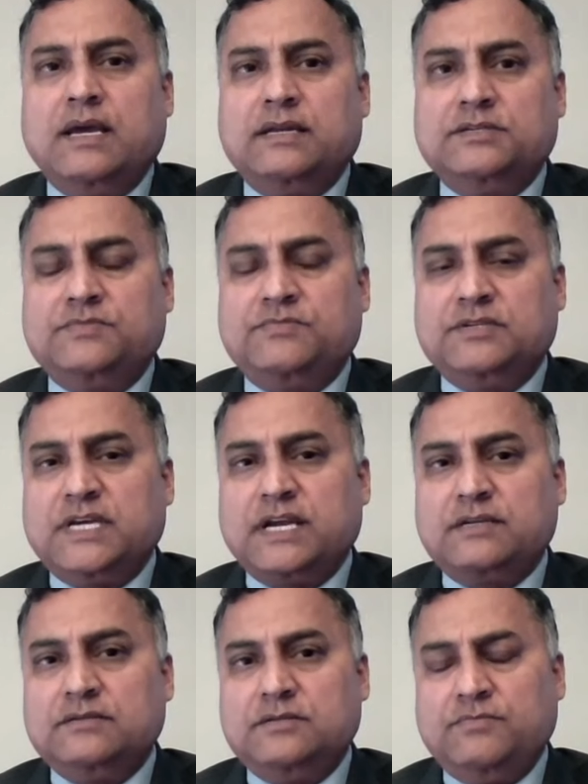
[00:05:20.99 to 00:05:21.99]
and is
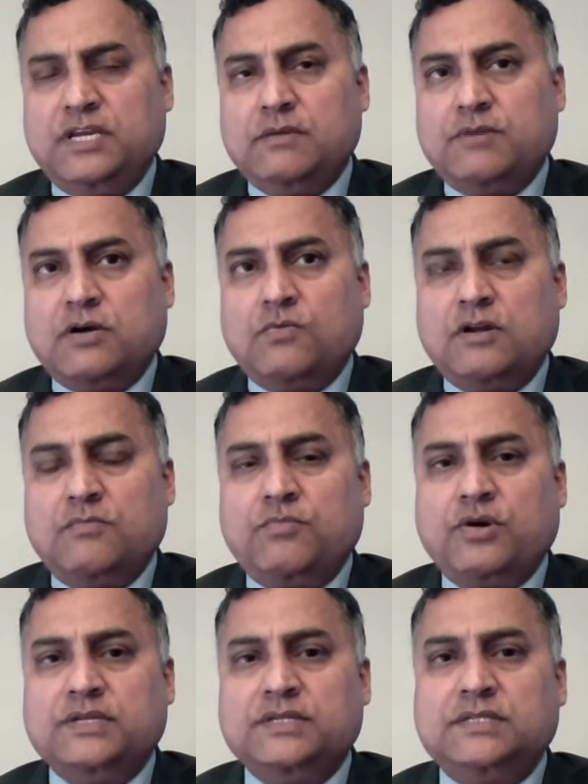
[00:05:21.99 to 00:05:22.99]
projected to be about
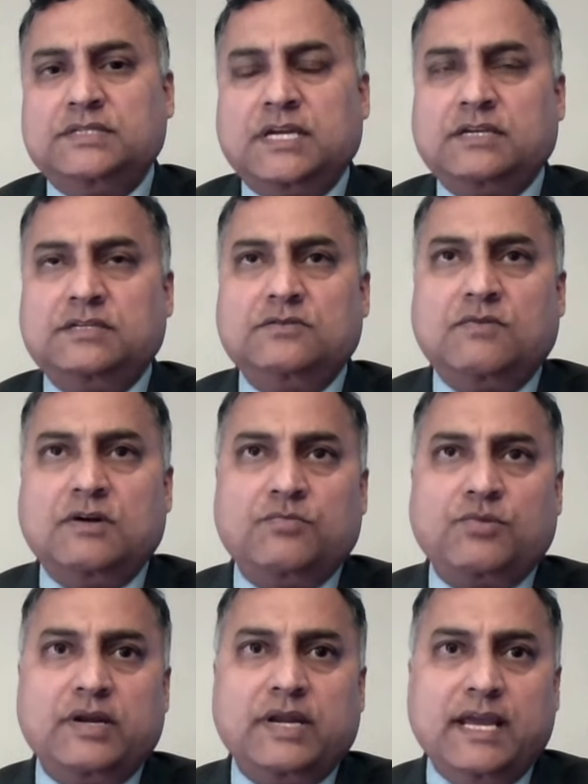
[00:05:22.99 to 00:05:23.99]
1.6 to
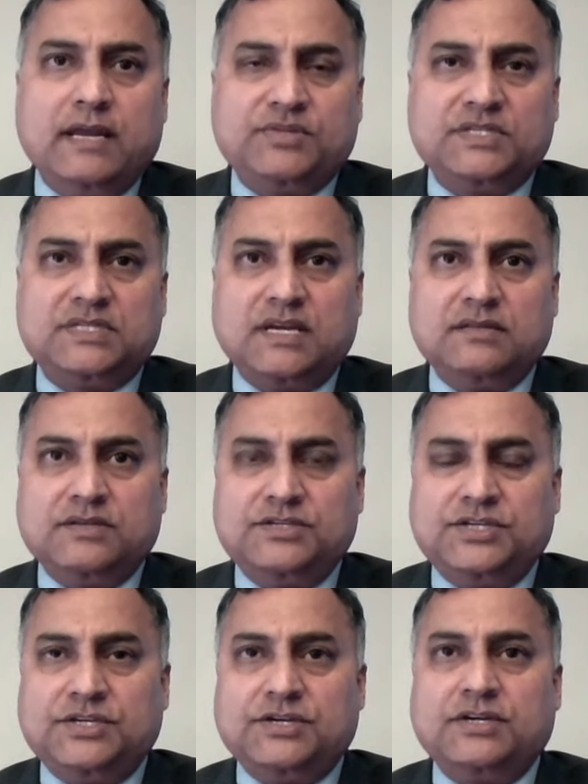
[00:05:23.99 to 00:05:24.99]
1.8%
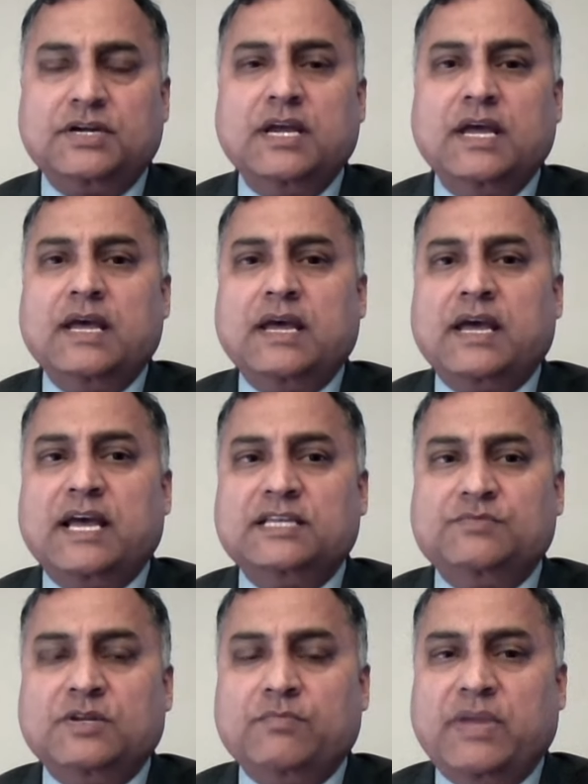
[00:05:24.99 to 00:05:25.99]
this year,
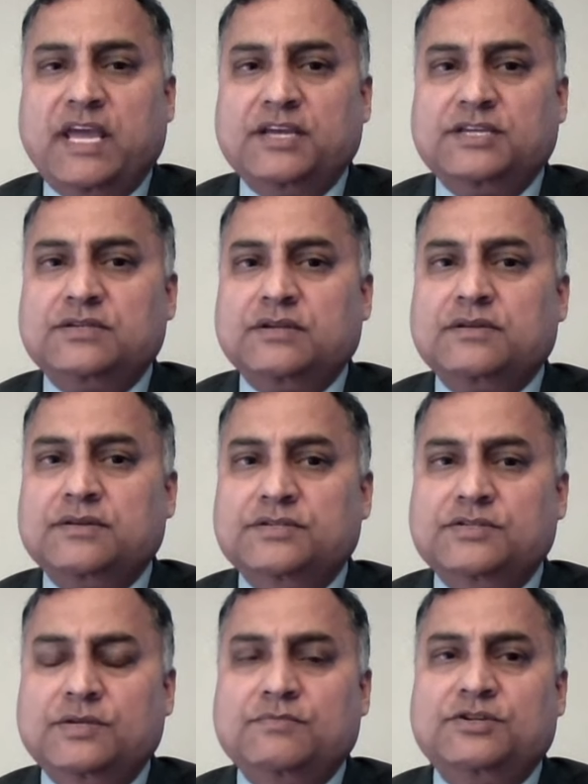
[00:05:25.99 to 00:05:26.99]
has been based on
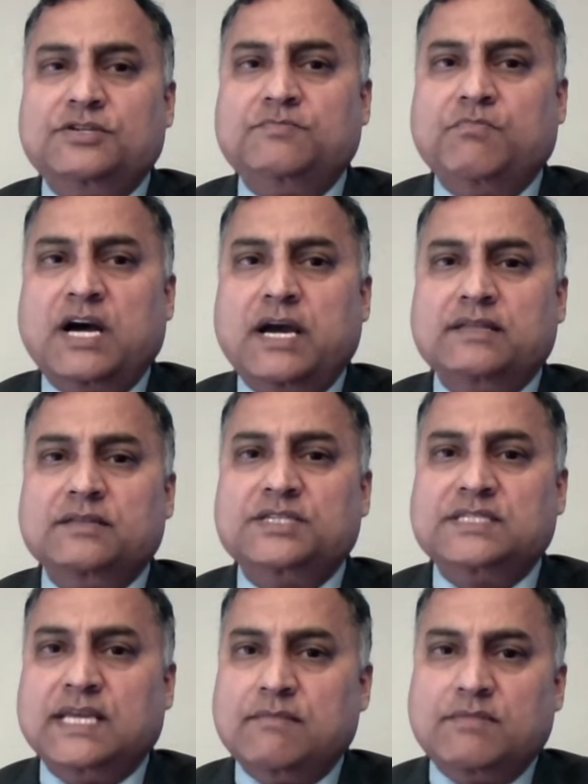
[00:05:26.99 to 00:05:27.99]
consumers buying the
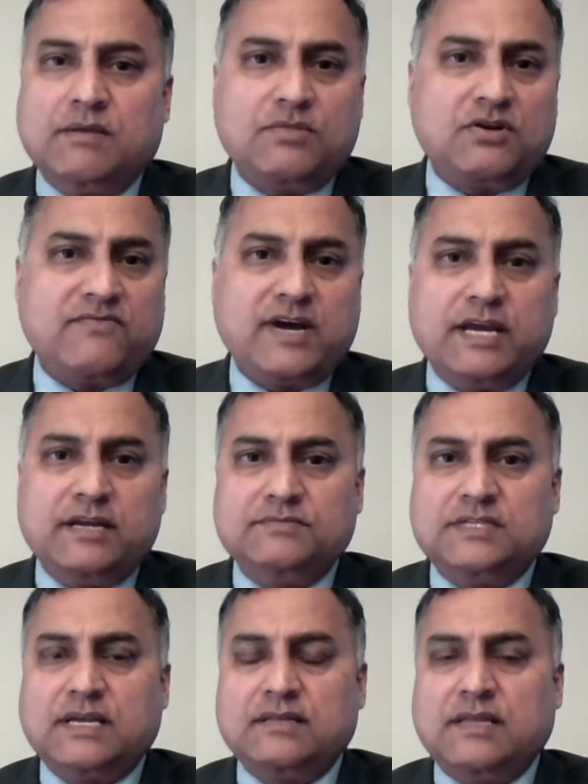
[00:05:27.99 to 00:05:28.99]
same number of
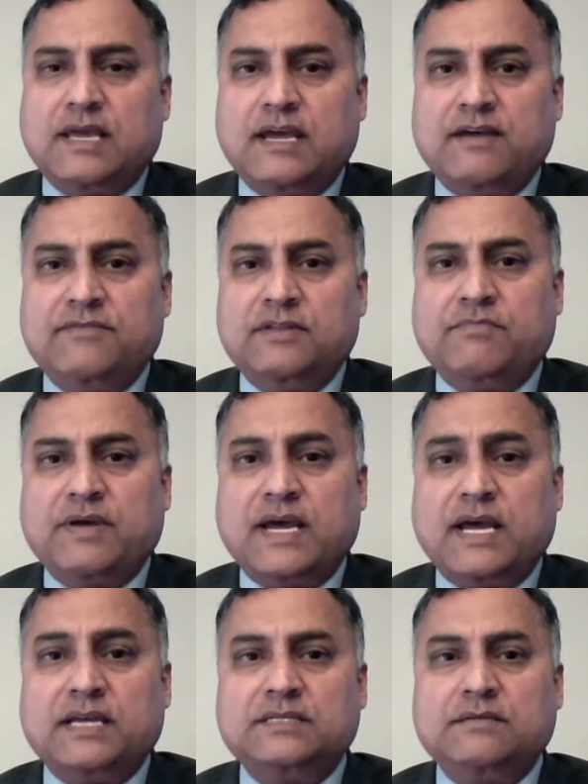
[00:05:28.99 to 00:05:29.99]
items that they have in the
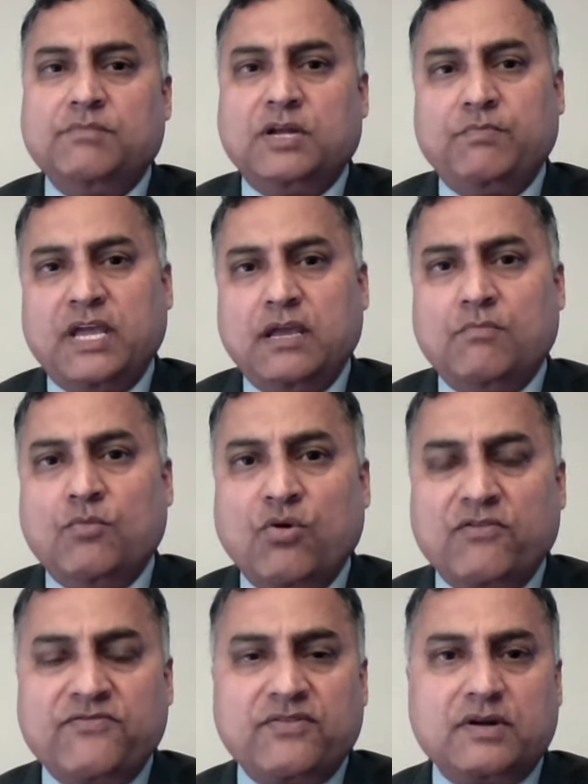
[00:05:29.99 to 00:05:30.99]
past, but paying
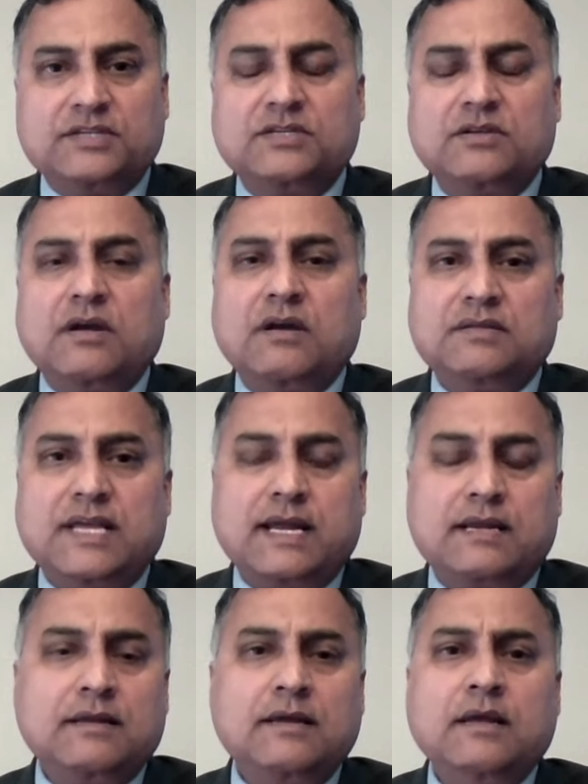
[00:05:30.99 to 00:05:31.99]
more for it. So a lot of
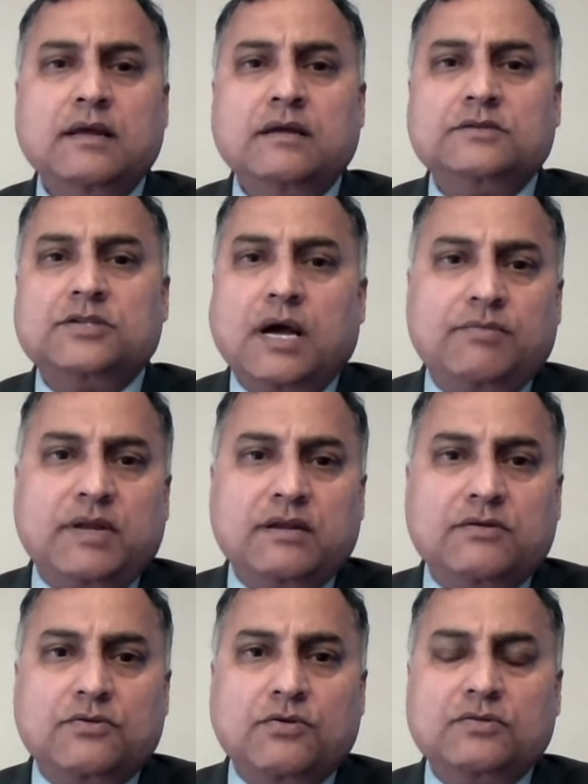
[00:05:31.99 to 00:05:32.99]
that top
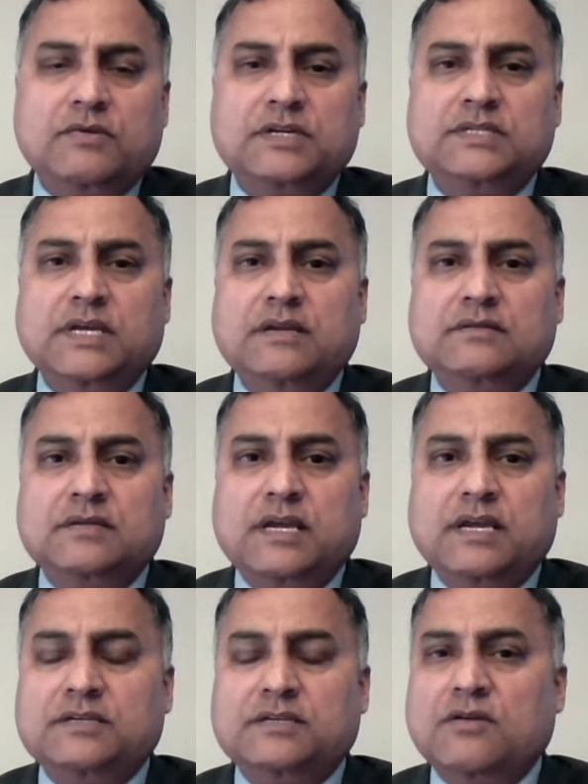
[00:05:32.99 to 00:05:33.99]
line growth we're seeing
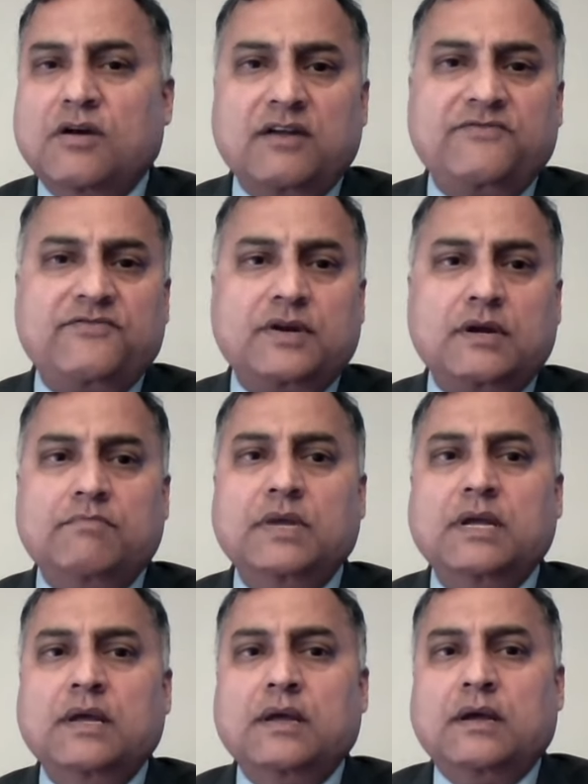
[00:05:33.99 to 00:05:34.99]
today is not
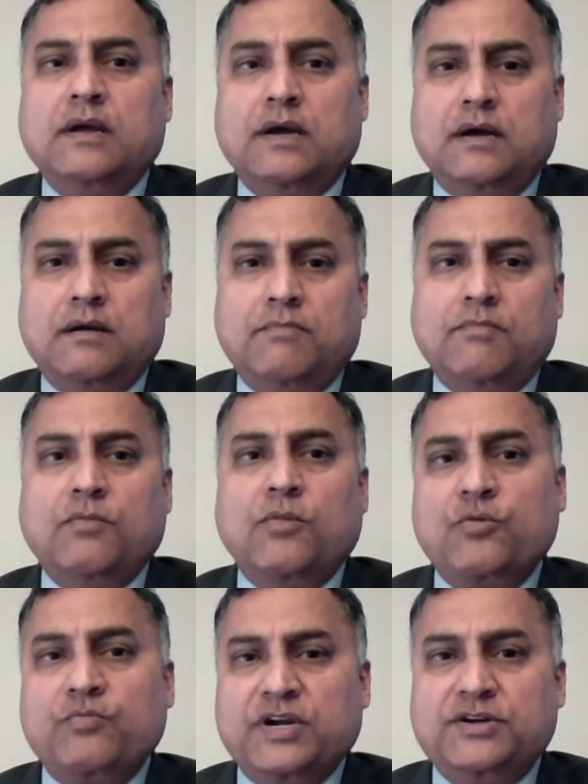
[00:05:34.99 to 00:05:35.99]
from
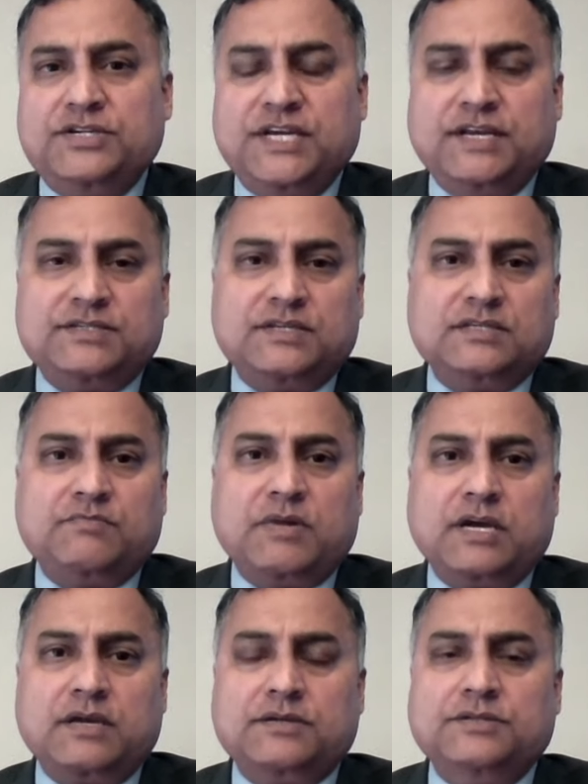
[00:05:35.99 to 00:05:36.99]
more purchases
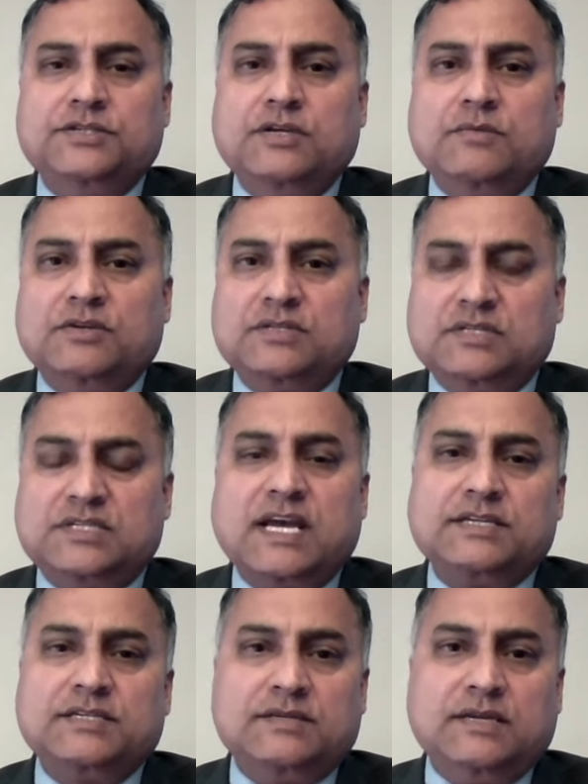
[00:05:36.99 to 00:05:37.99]
by consumers. It's
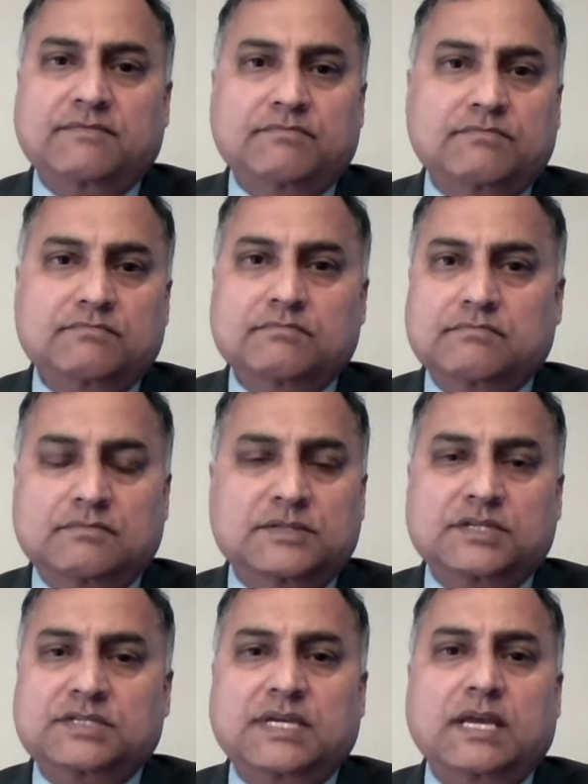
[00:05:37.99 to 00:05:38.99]
actually
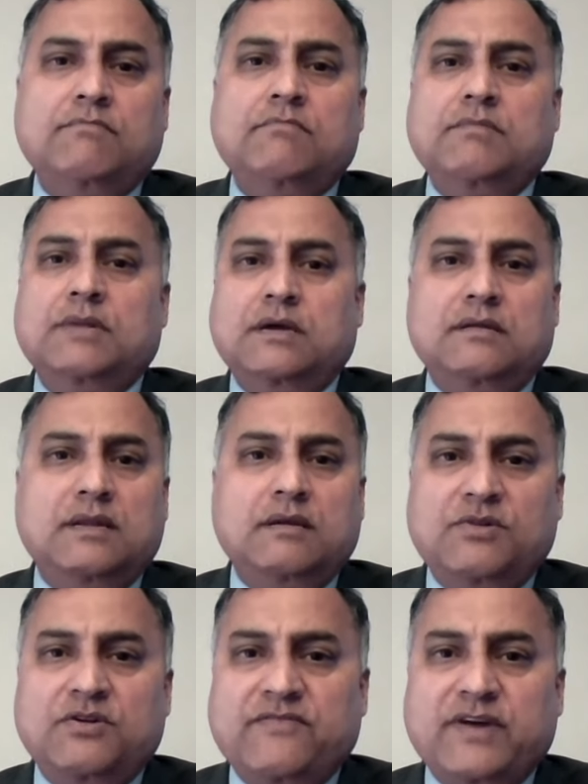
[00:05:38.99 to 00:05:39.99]
the same
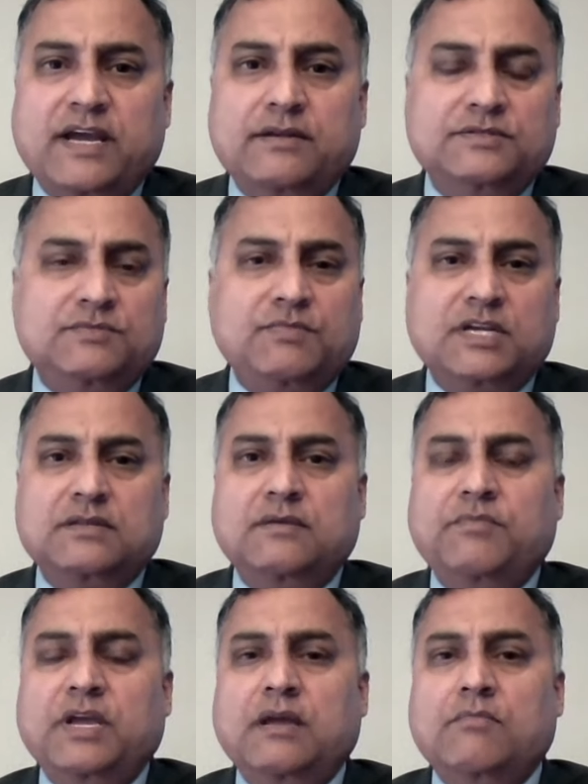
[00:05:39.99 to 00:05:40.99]
number of items, but
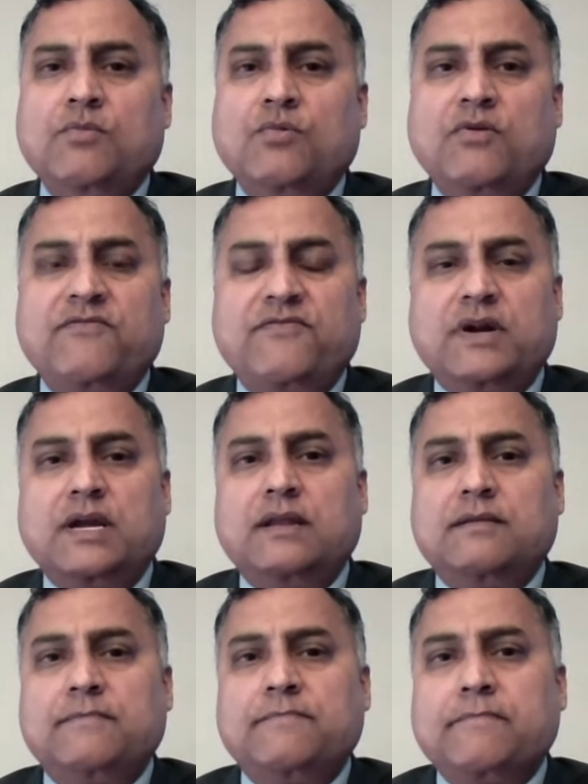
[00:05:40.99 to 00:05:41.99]
they're paying more for it.